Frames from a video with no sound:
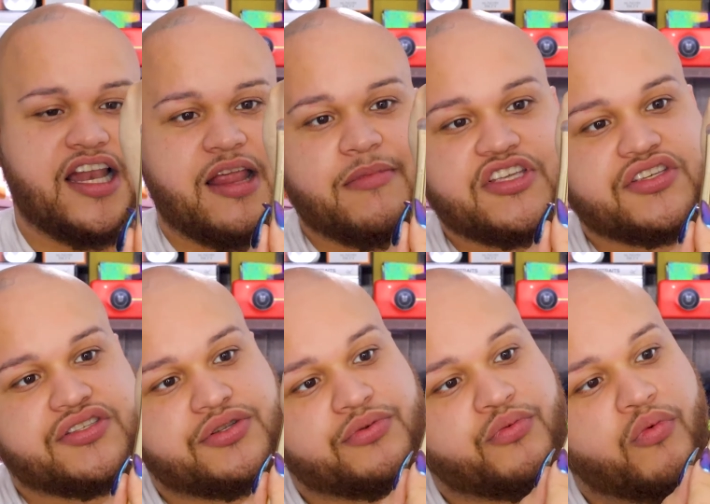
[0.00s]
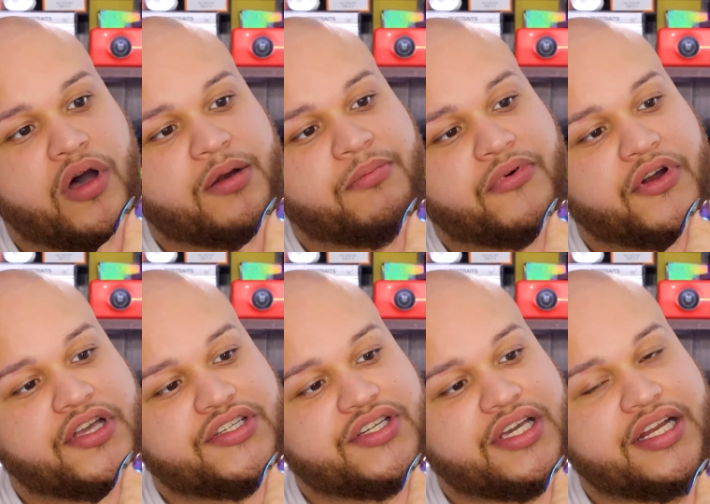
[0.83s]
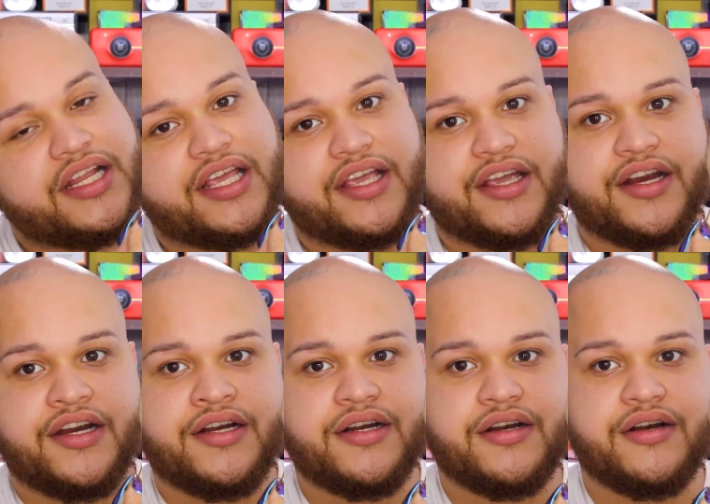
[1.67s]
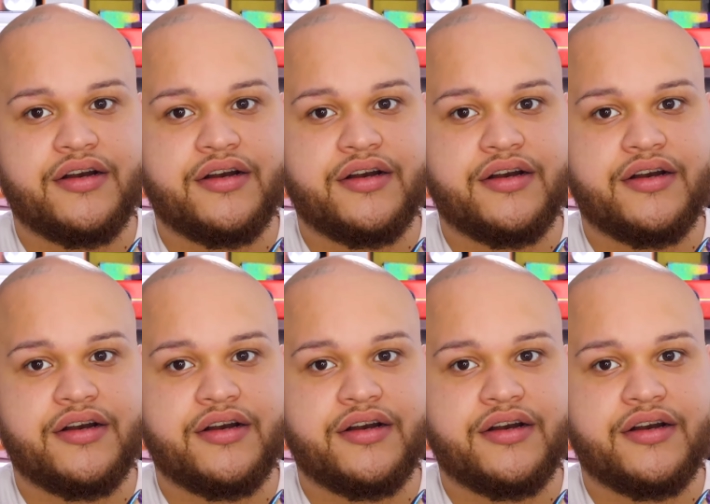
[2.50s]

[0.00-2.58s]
Let me just do one brush in here.